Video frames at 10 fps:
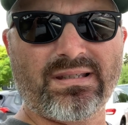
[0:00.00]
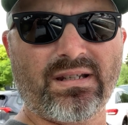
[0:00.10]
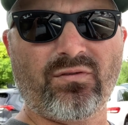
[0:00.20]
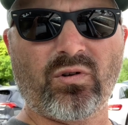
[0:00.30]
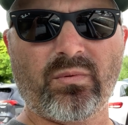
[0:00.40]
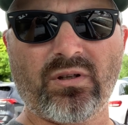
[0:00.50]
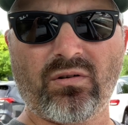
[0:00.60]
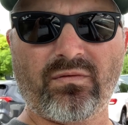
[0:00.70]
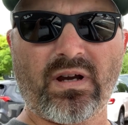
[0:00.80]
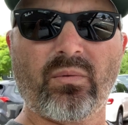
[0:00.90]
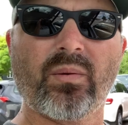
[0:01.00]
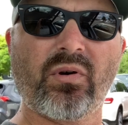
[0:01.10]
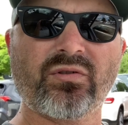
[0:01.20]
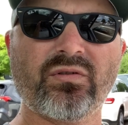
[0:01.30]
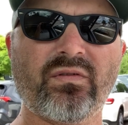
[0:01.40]
and if you want to be notified when I
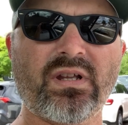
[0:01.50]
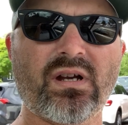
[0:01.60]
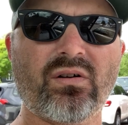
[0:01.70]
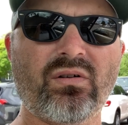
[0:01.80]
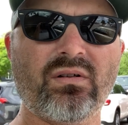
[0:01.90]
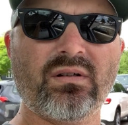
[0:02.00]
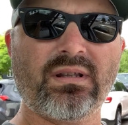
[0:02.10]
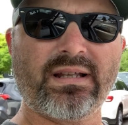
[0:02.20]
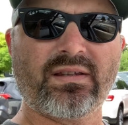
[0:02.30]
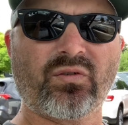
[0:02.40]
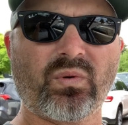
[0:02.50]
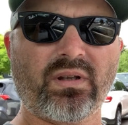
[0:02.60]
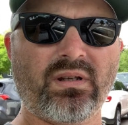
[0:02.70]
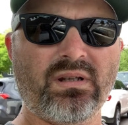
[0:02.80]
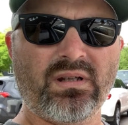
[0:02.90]
post a new video like this one,
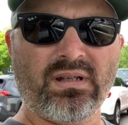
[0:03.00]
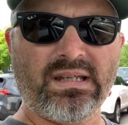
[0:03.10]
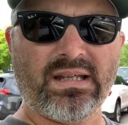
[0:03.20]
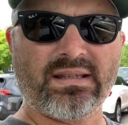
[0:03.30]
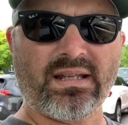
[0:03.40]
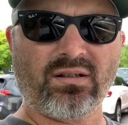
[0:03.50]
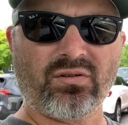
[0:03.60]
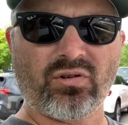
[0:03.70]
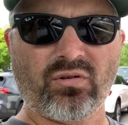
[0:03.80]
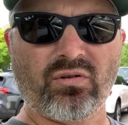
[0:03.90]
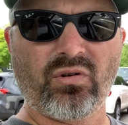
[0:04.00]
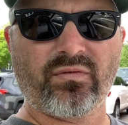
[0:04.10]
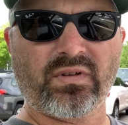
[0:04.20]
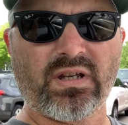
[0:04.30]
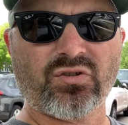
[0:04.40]
hit that little
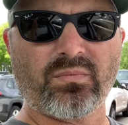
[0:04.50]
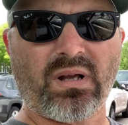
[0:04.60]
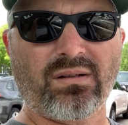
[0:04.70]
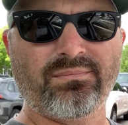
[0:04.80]
notification bell.